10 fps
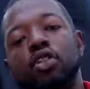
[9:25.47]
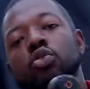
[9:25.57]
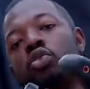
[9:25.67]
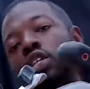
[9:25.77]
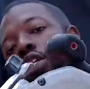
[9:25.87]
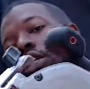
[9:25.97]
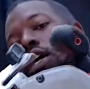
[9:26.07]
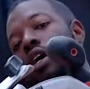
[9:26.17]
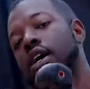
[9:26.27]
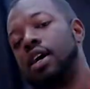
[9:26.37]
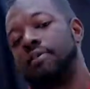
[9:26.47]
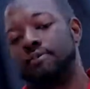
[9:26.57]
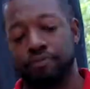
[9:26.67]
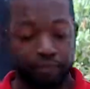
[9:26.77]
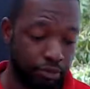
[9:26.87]
loosen the
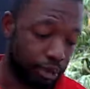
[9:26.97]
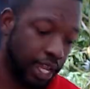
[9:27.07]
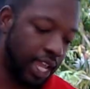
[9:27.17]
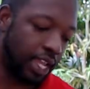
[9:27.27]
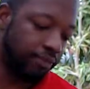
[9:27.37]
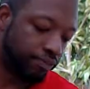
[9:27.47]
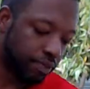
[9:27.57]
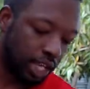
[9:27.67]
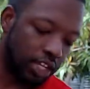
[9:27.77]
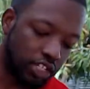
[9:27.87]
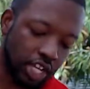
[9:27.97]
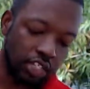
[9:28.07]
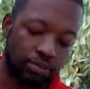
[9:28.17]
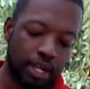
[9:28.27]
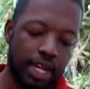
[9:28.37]
blade. You change the
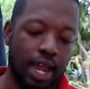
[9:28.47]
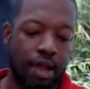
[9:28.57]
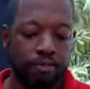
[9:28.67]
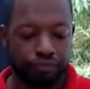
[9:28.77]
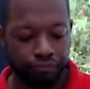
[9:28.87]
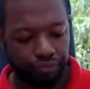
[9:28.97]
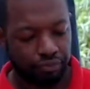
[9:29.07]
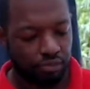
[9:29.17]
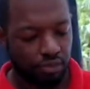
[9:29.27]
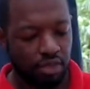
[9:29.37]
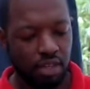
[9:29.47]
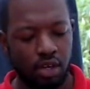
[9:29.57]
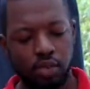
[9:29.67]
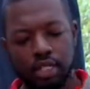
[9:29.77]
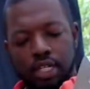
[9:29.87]
blade out, and
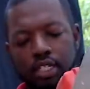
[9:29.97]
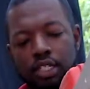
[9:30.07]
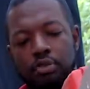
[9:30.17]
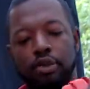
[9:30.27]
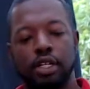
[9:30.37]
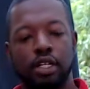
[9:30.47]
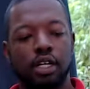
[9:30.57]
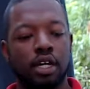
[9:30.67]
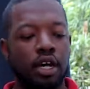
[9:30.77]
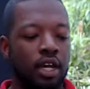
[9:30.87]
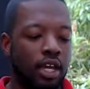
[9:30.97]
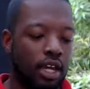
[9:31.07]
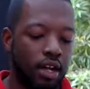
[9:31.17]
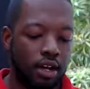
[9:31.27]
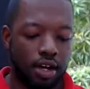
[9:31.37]
with this, it's pretty good. It
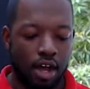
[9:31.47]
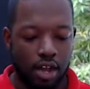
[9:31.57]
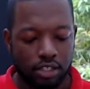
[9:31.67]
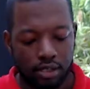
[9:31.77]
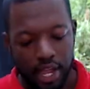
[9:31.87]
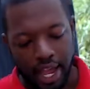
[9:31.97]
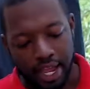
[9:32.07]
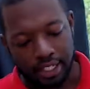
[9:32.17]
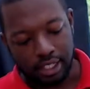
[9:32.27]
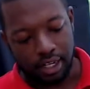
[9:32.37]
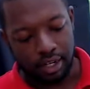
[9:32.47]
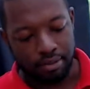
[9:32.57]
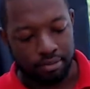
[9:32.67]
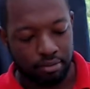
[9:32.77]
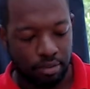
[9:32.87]
also has
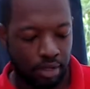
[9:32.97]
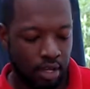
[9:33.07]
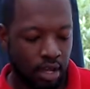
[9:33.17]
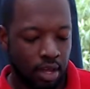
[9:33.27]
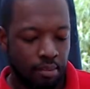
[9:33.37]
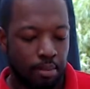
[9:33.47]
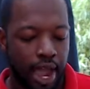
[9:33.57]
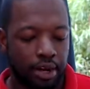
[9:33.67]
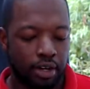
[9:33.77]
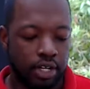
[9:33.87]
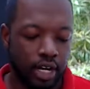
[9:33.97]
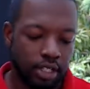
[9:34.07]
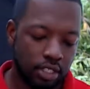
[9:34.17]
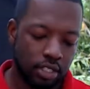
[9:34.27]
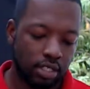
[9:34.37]
miter
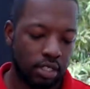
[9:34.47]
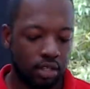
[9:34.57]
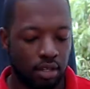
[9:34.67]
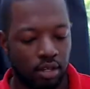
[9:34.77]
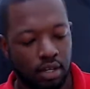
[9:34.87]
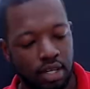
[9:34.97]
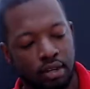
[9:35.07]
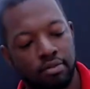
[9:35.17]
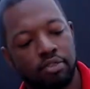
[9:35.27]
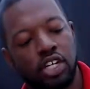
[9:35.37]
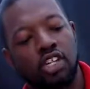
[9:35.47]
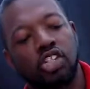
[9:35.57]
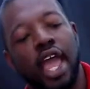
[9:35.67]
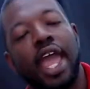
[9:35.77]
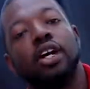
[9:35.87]
cuts. You can change the
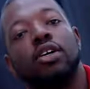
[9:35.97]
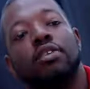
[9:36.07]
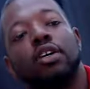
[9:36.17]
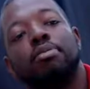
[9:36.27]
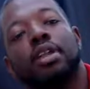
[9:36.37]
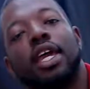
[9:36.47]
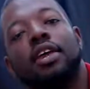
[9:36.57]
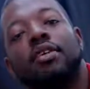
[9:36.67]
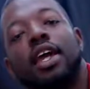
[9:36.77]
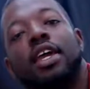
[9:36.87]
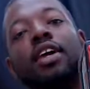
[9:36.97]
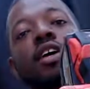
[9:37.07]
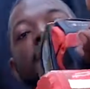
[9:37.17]
angle of your blade right here